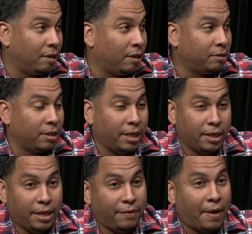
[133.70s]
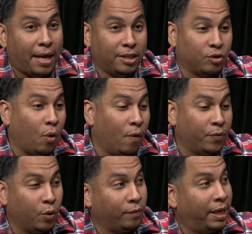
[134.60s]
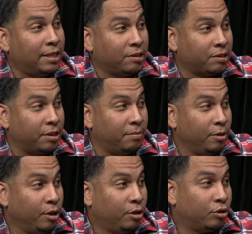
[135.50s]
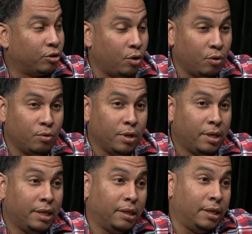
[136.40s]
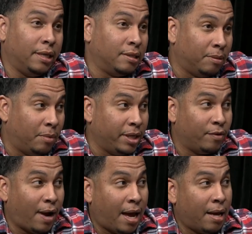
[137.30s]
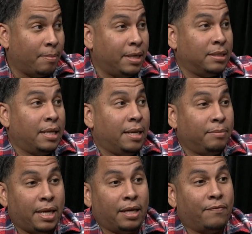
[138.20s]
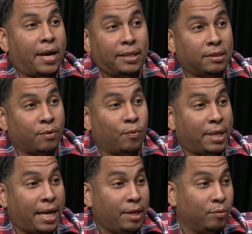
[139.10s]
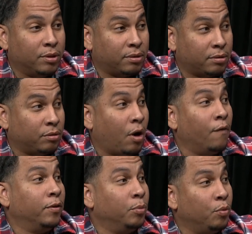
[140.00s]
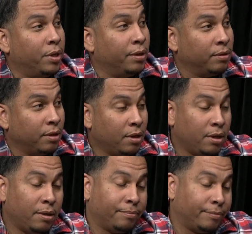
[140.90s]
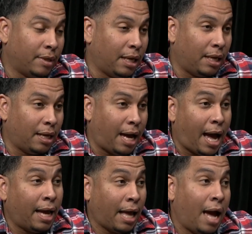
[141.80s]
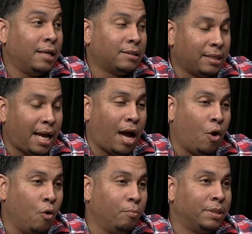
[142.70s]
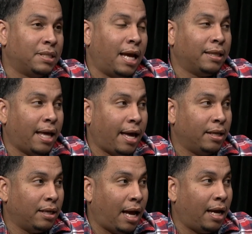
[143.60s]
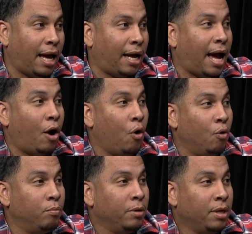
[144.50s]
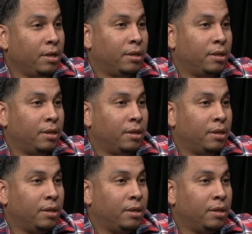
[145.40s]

touch, and mm-hmm. then they've had this off and on relationship. So, is it a money grab? Is it him taking advantage of someone that he was comfortable with? Mm-hmm. Yeah. I, honestly, I hope it's not that. Yeah. I, I, I hope